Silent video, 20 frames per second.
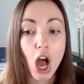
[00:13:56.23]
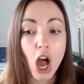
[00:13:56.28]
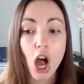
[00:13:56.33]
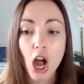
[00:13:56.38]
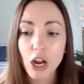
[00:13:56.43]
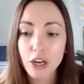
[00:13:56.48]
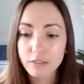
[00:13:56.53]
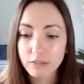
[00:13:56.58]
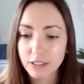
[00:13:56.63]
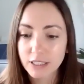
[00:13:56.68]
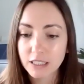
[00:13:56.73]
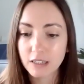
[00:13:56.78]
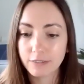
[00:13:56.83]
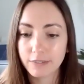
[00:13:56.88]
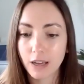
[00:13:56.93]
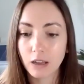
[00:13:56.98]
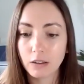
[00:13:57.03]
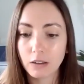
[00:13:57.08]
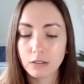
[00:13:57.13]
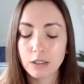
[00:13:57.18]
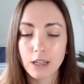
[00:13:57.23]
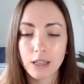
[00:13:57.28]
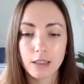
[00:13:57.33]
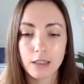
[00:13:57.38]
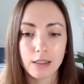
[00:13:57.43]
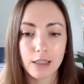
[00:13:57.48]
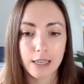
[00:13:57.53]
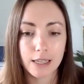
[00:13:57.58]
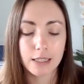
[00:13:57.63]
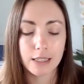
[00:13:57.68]
Hopefully you found
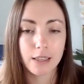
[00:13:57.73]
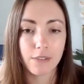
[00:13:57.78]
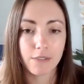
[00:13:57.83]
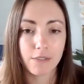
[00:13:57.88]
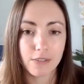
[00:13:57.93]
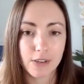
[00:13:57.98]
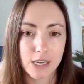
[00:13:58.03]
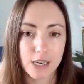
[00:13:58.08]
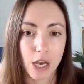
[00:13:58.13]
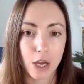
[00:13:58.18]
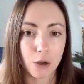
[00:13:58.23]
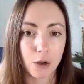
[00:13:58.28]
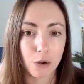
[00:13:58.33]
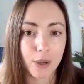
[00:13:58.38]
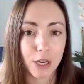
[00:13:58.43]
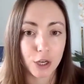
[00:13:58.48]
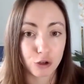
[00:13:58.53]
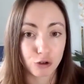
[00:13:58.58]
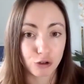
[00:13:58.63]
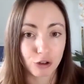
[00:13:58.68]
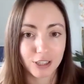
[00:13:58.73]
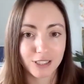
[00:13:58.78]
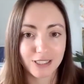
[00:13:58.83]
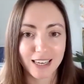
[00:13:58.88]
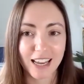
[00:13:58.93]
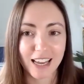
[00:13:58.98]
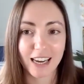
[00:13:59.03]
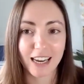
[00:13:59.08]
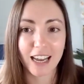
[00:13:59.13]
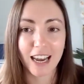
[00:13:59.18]
this video
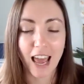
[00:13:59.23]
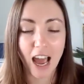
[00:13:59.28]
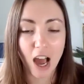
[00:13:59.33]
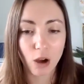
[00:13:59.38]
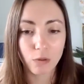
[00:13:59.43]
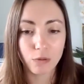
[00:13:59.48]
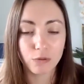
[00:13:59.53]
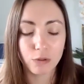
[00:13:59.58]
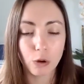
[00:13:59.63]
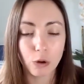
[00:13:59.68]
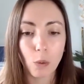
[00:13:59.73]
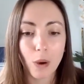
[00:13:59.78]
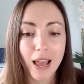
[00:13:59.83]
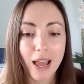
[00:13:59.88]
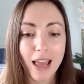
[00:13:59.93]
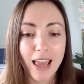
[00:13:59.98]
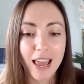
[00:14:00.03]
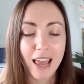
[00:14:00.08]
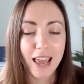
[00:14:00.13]
interesting and helpful.